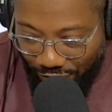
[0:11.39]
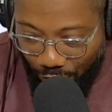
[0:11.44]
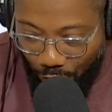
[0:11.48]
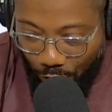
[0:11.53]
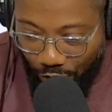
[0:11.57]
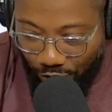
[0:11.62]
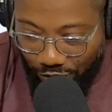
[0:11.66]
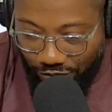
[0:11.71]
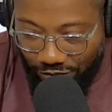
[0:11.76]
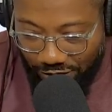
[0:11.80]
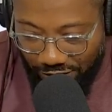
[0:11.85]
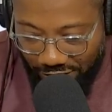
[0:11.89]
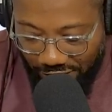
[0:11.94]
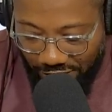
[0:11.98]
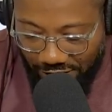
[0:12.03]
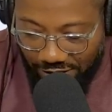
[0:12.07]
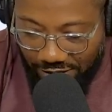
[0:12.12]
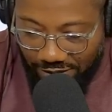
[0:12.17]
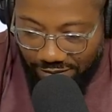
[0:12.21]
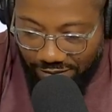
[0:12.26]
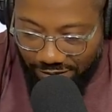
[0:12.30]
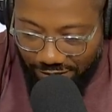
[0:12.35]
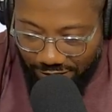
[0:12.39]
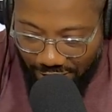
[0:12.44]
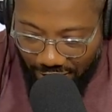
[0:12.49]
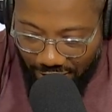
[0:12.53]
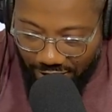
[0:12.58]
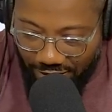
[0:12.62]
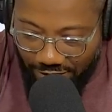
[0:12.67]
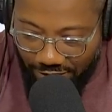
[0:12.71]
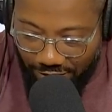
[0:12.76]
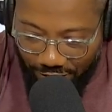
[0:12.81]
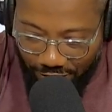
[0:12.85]
4th. Get it?
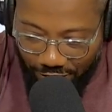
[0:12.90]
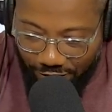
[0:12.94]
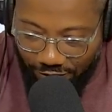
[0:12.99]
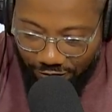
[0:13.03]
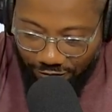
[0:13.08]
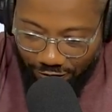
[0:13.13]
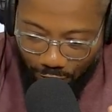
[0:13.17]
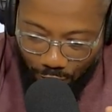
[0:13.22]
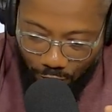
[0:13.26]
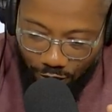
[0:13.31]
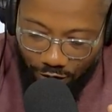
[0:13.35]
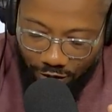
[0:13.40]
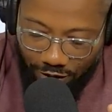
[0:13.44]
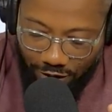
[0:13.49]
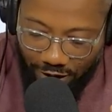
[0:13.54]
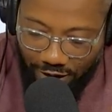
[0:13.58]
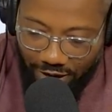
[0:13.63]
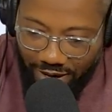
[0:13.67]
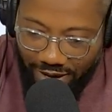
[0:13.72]
904.